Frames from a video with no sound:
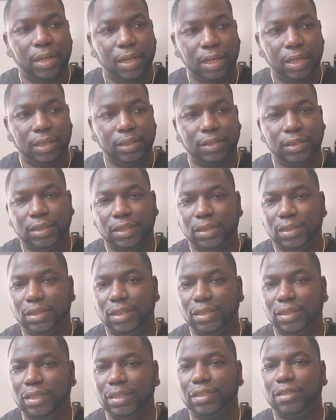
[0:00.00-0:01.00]
because
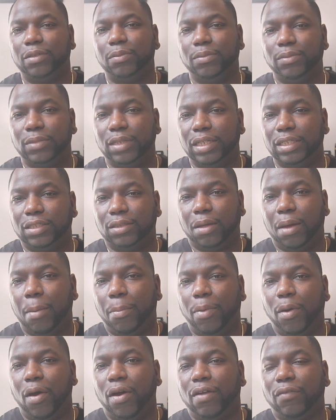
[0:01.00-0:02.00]
the system is a
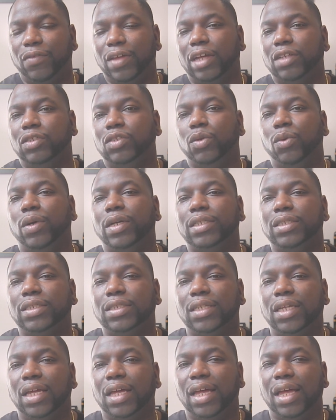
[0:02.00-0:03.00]
part of that
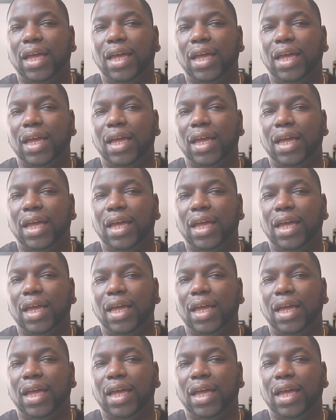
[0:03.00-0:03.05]
choice.